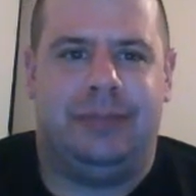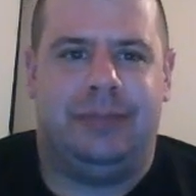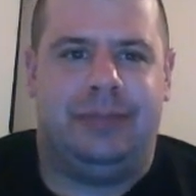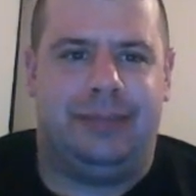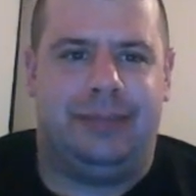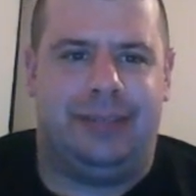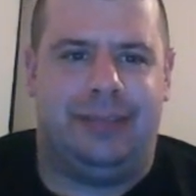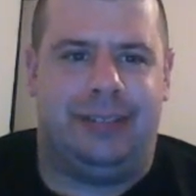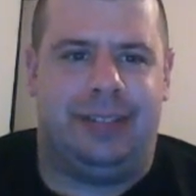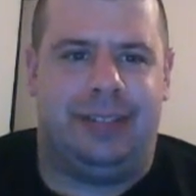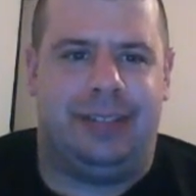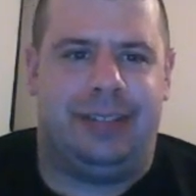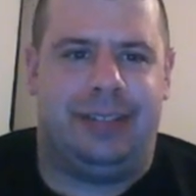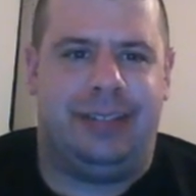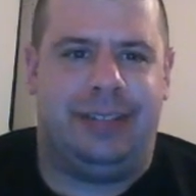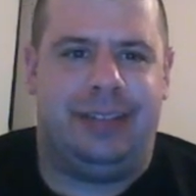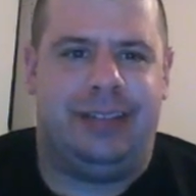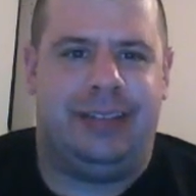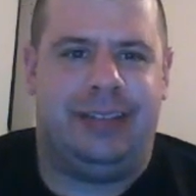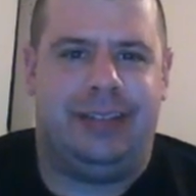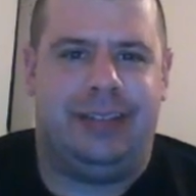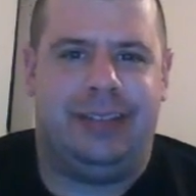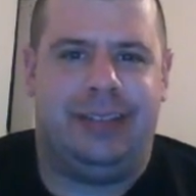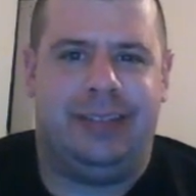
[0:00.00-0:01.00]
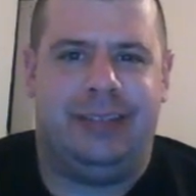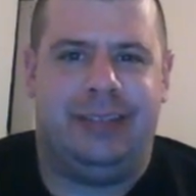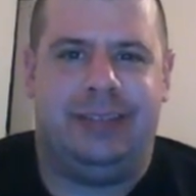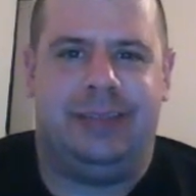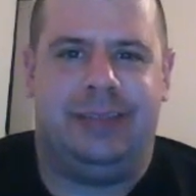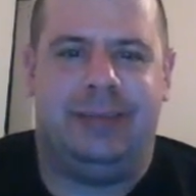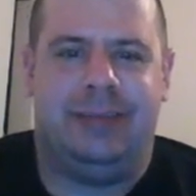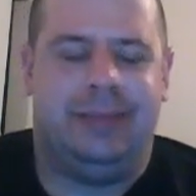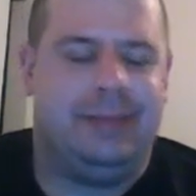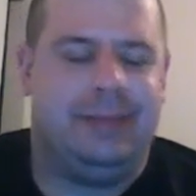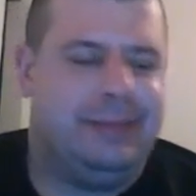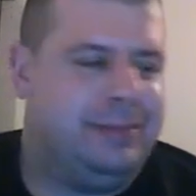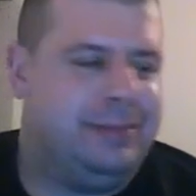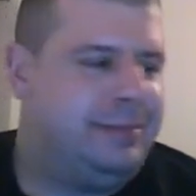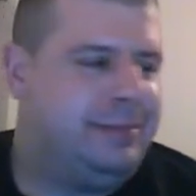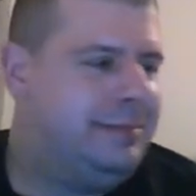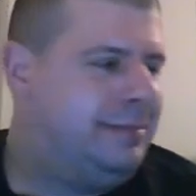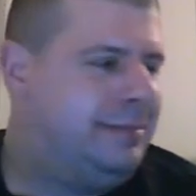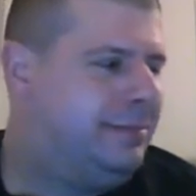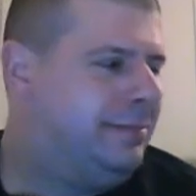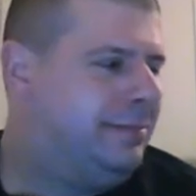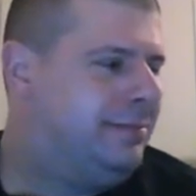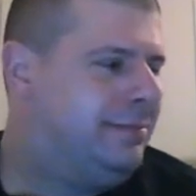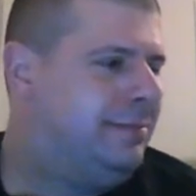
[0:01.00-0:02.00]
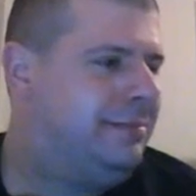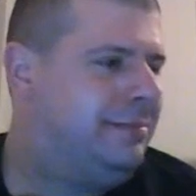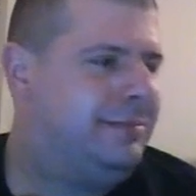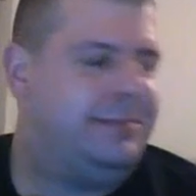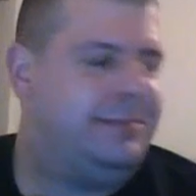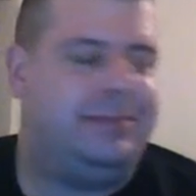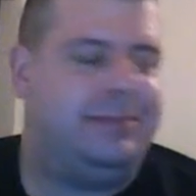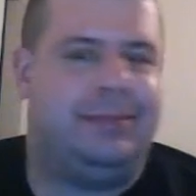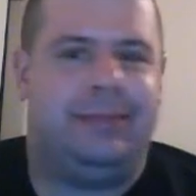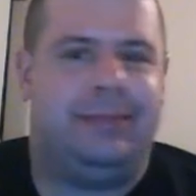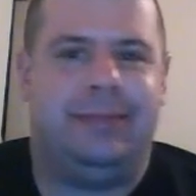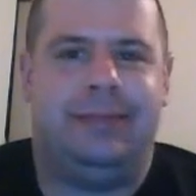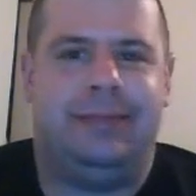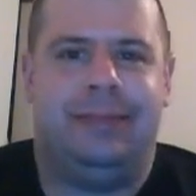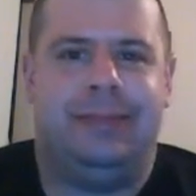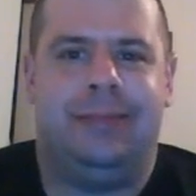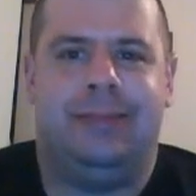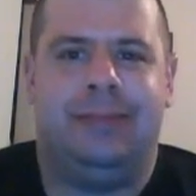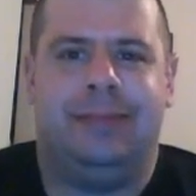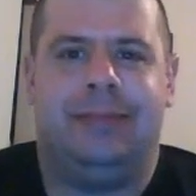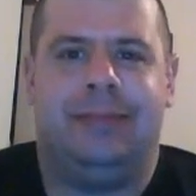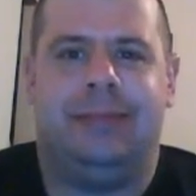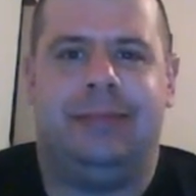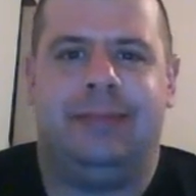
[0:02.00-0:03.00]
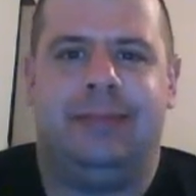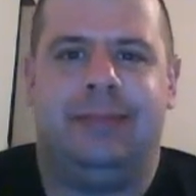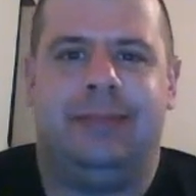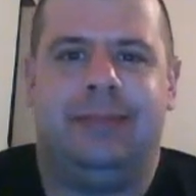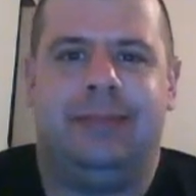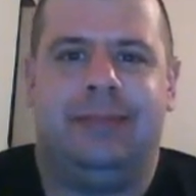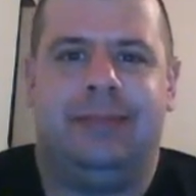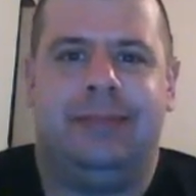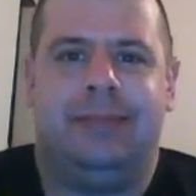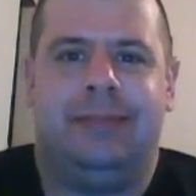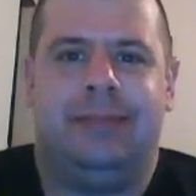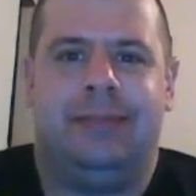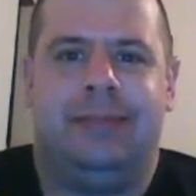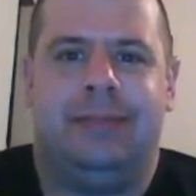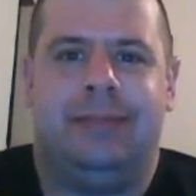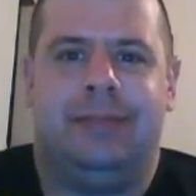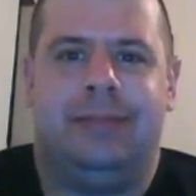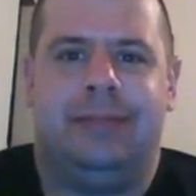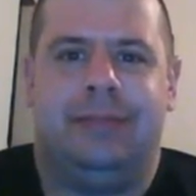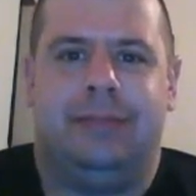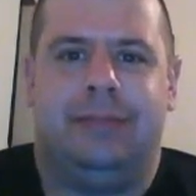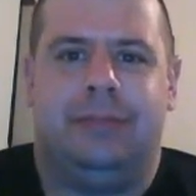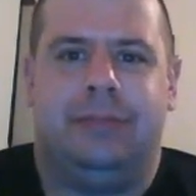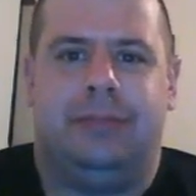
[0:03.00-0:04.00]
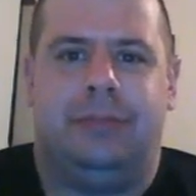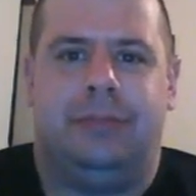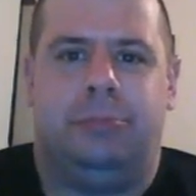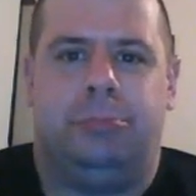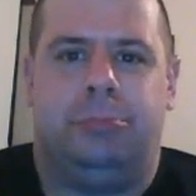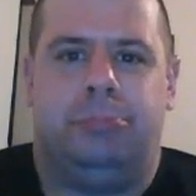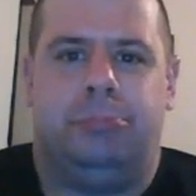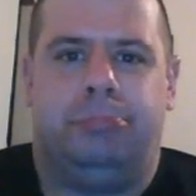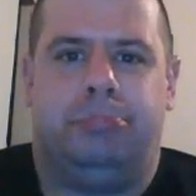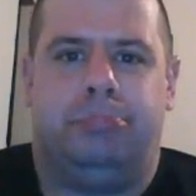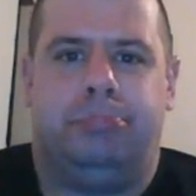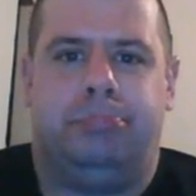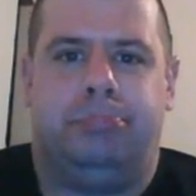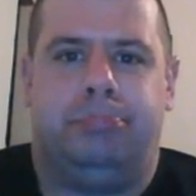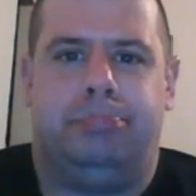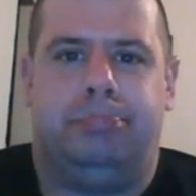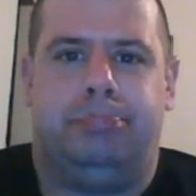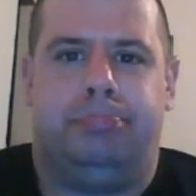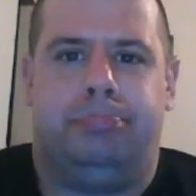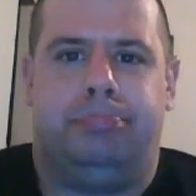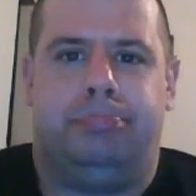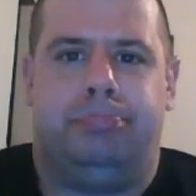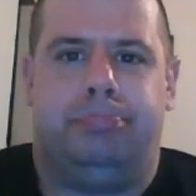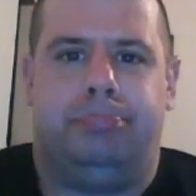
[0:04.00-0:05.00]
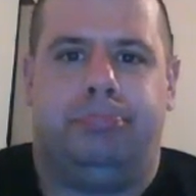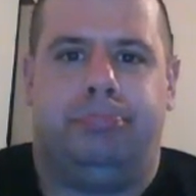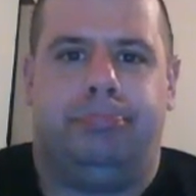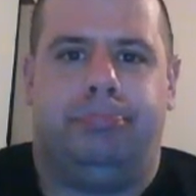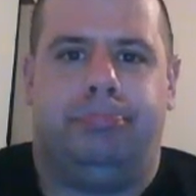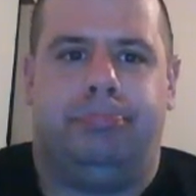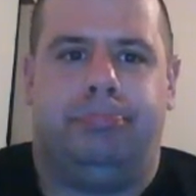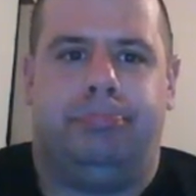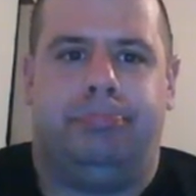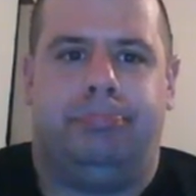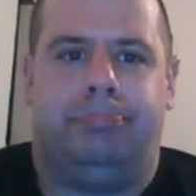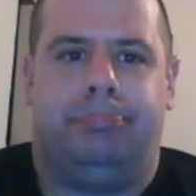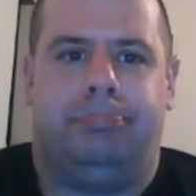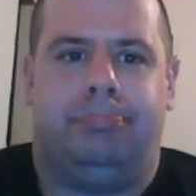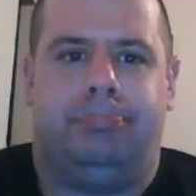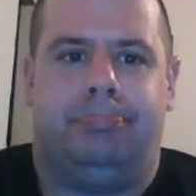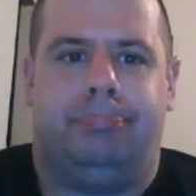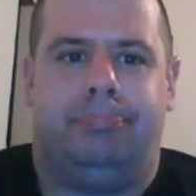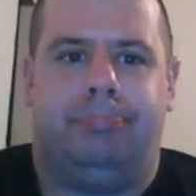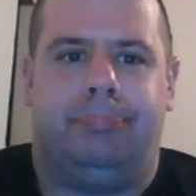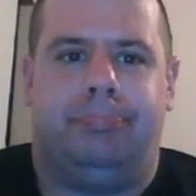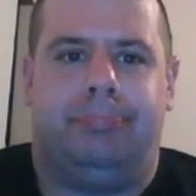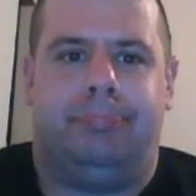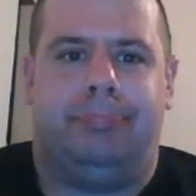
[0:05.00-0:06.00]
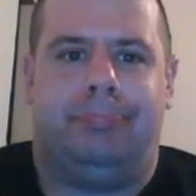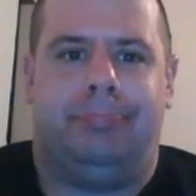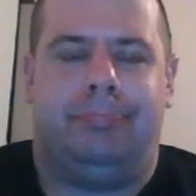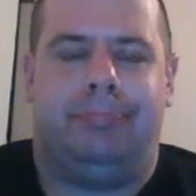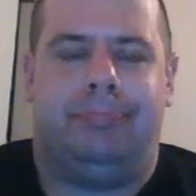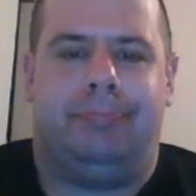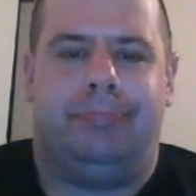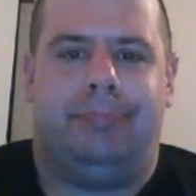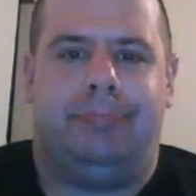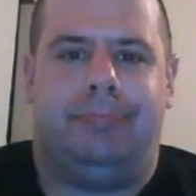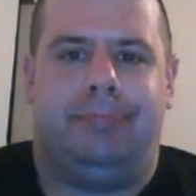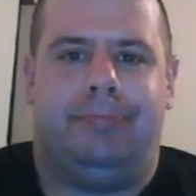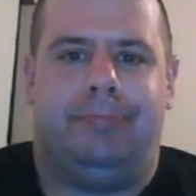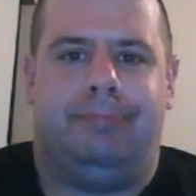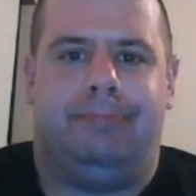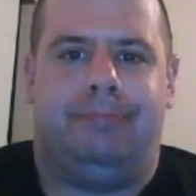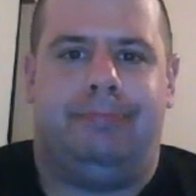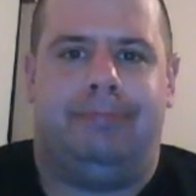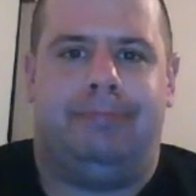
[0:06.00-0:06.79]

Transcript: The person shown says nothing.